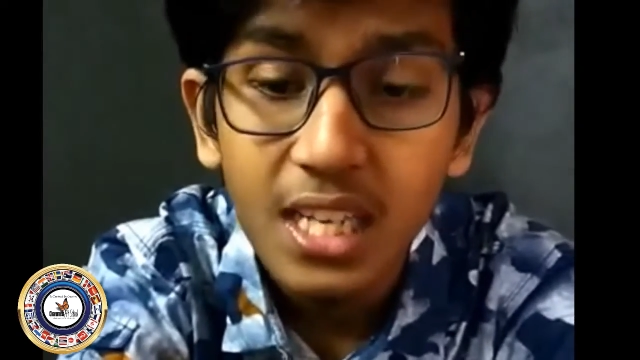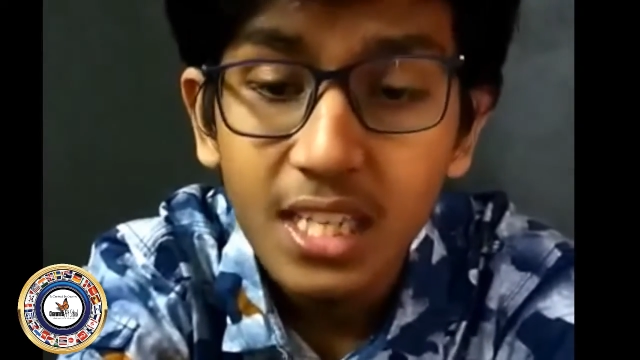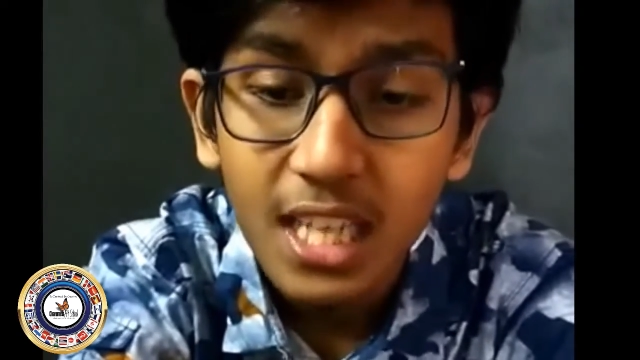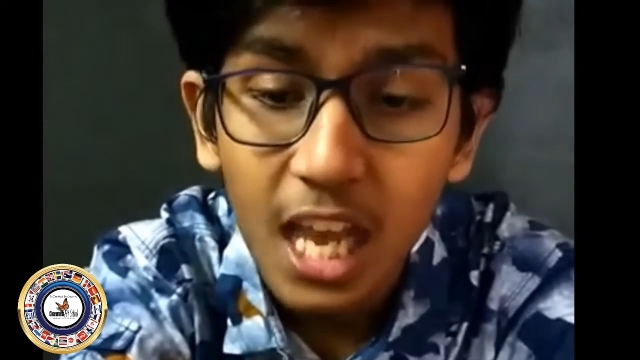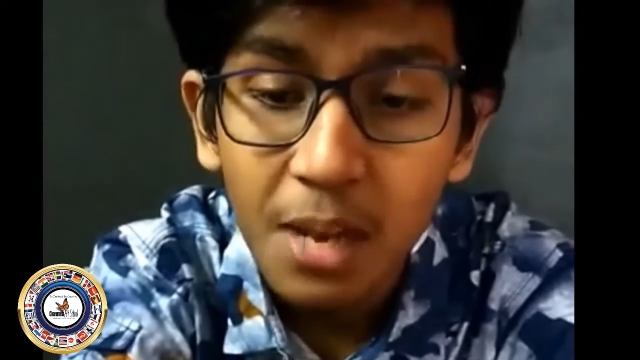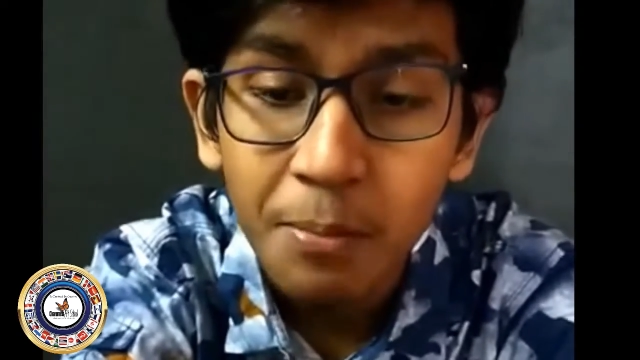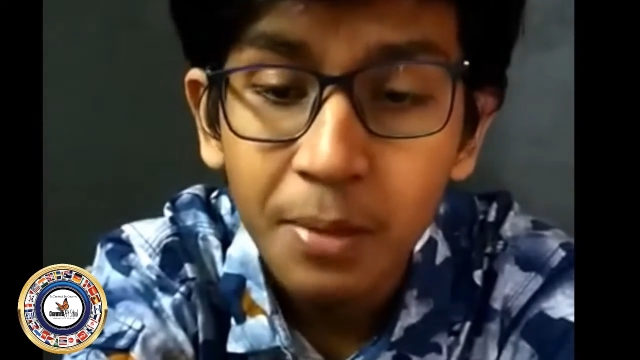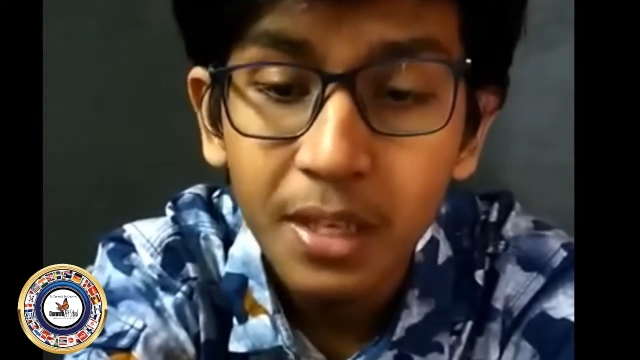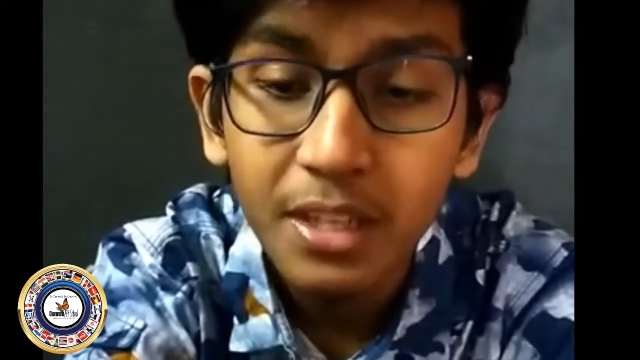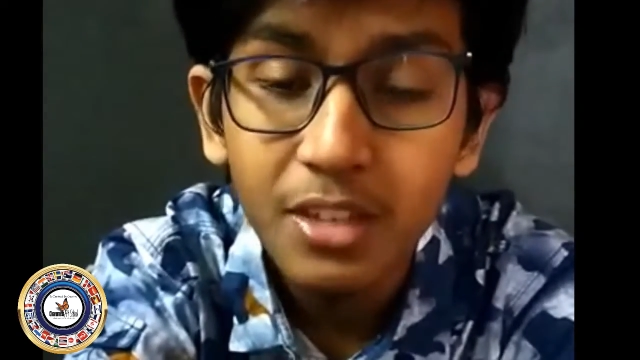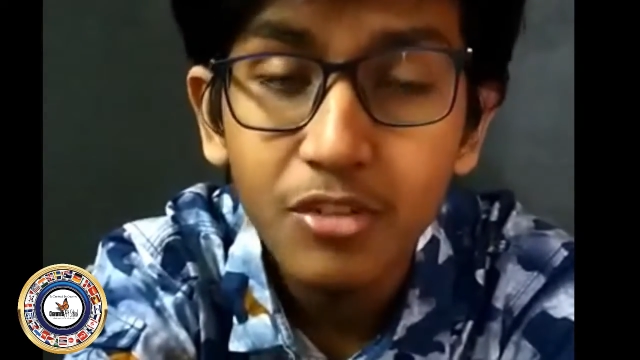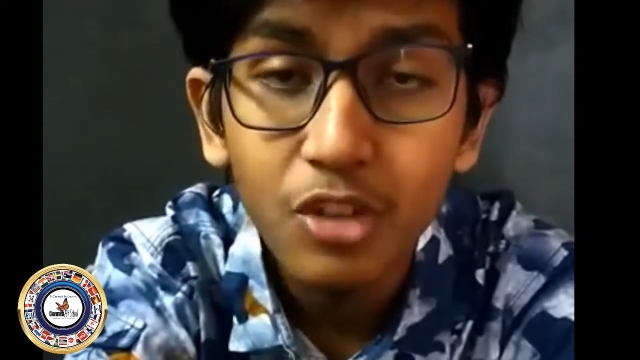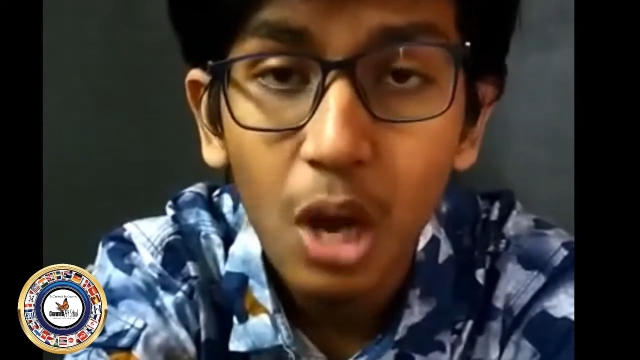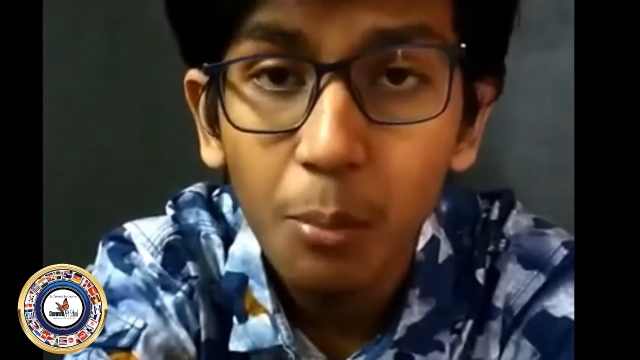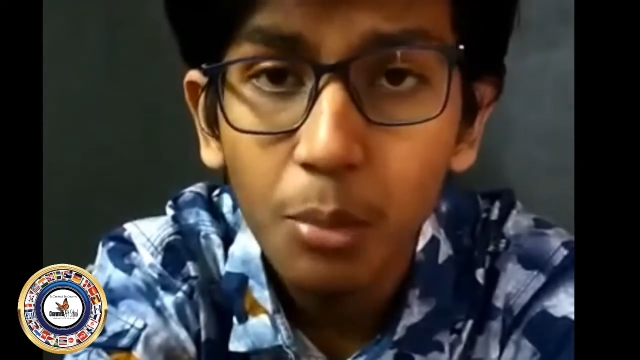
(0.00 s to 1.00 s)
Tell me the
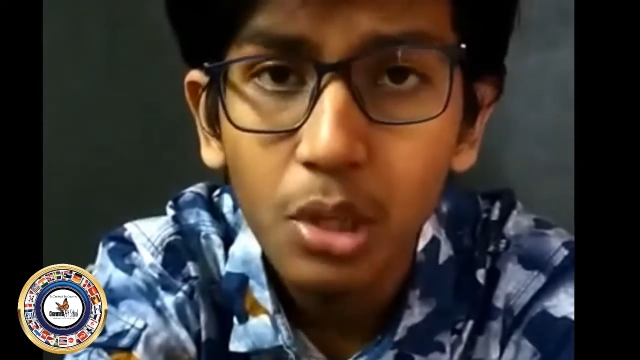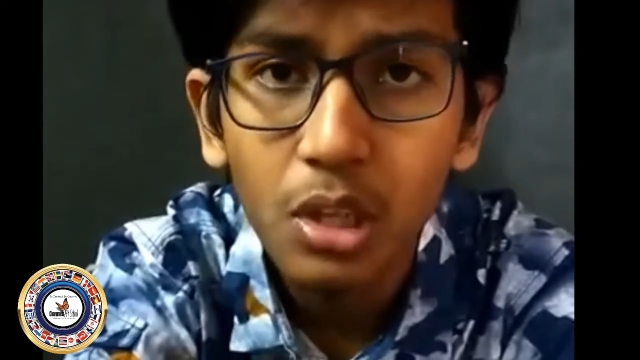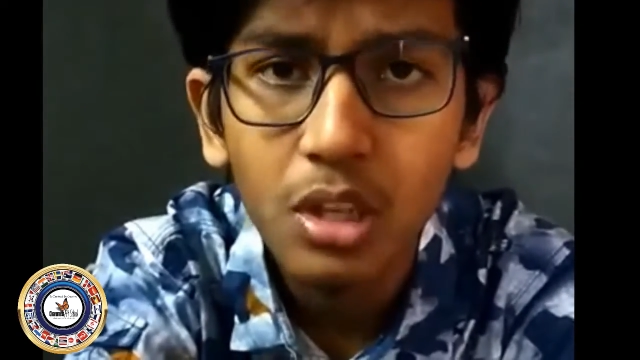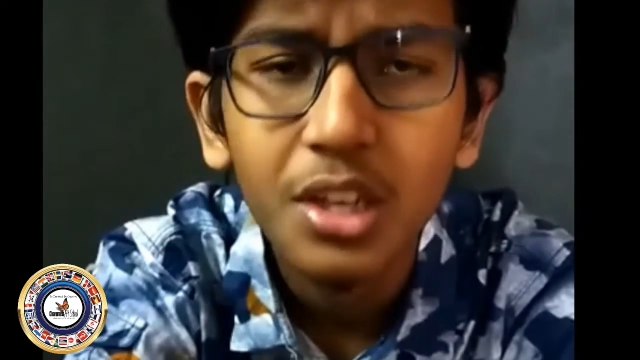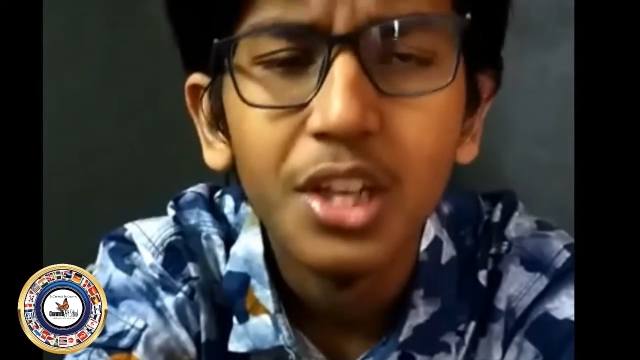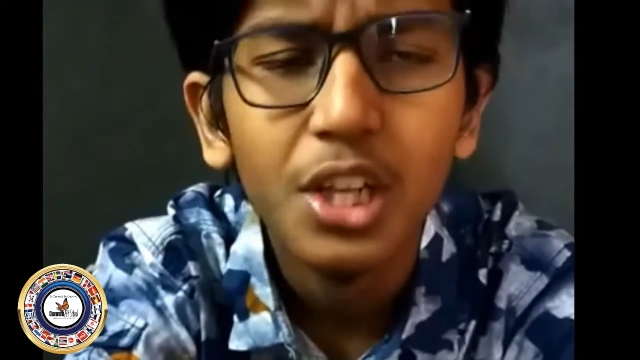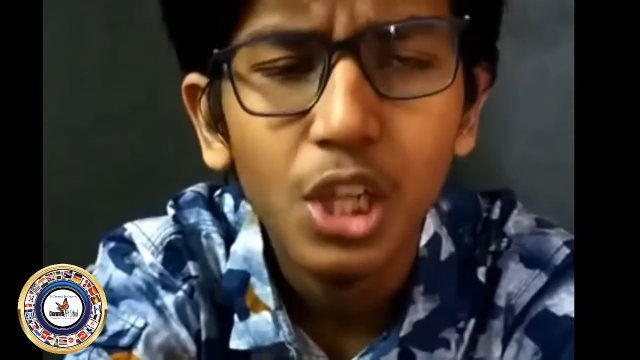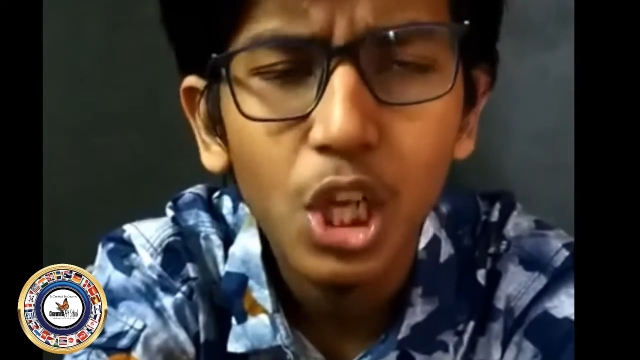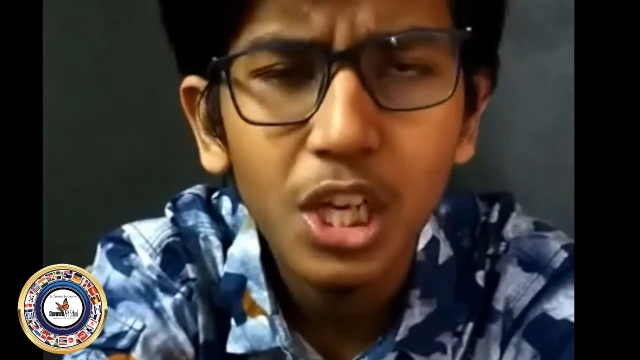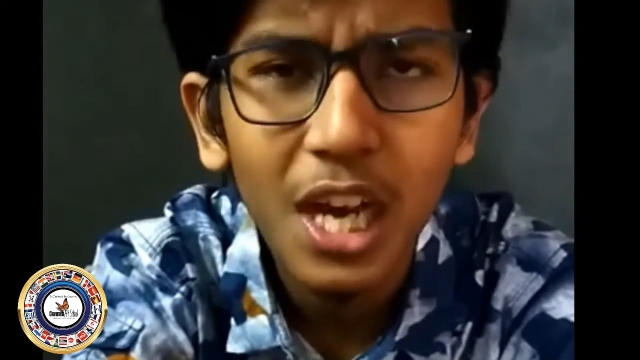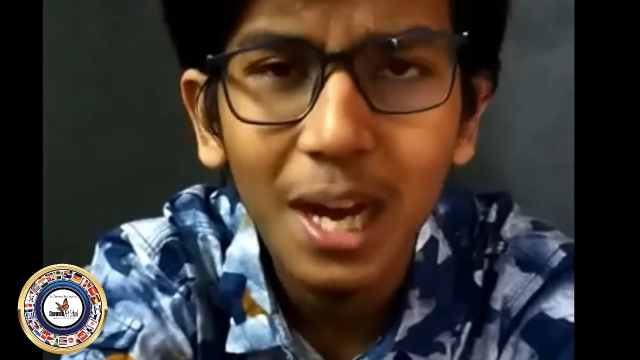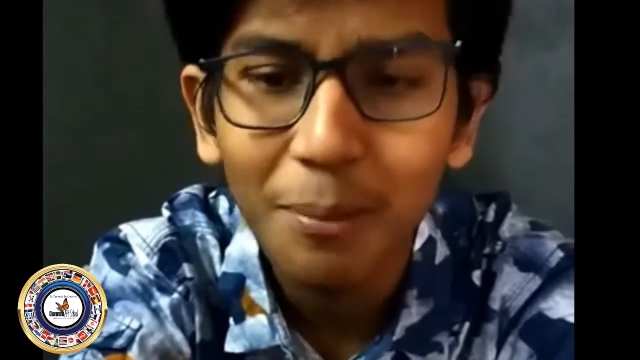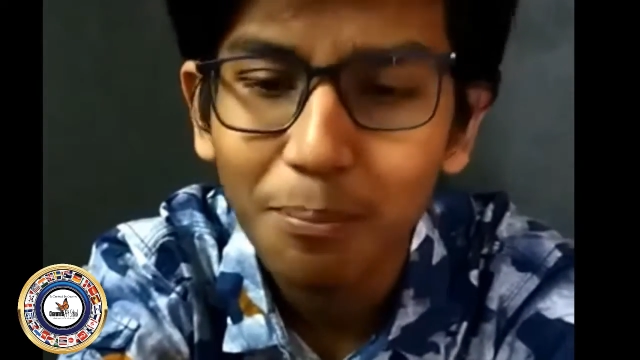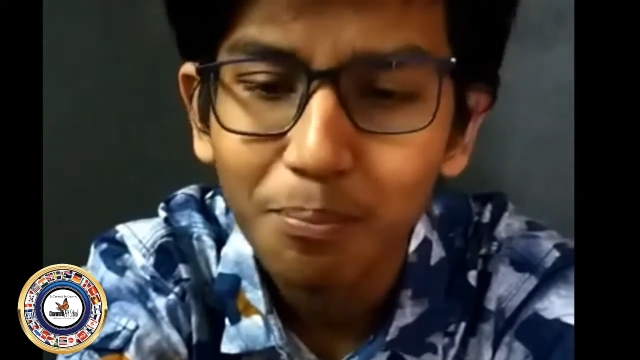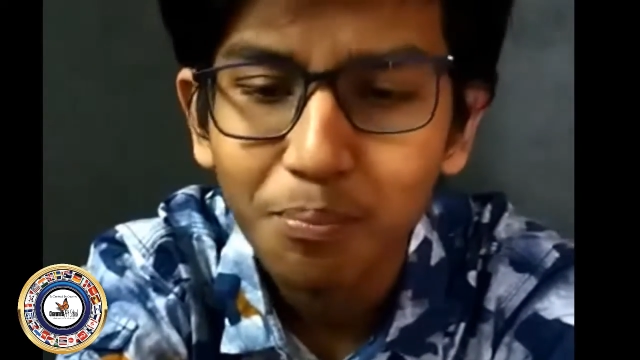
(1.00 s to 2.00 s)
trouble. Look
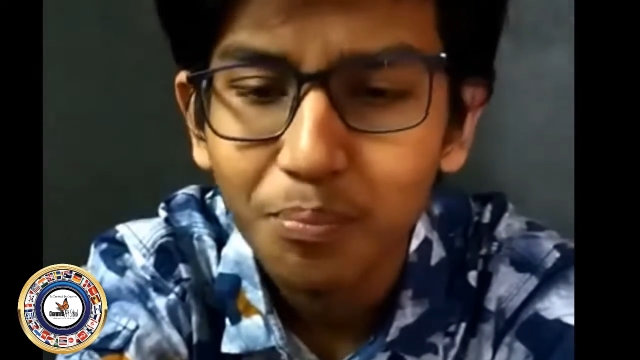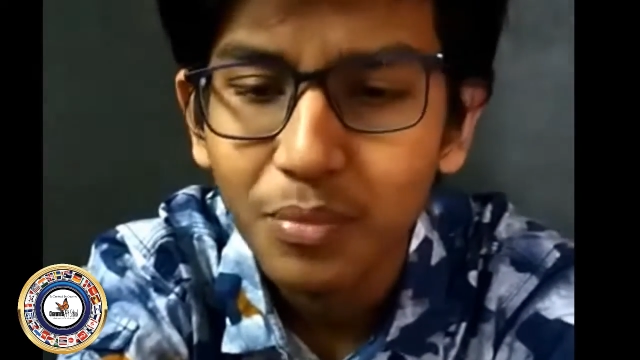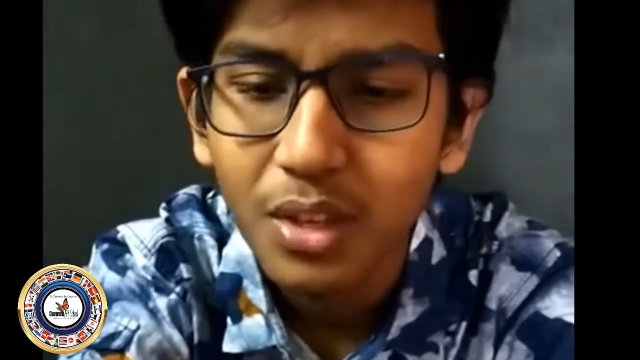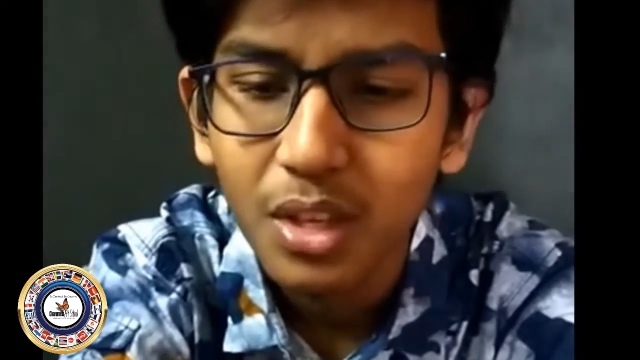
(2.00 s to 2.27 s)
up."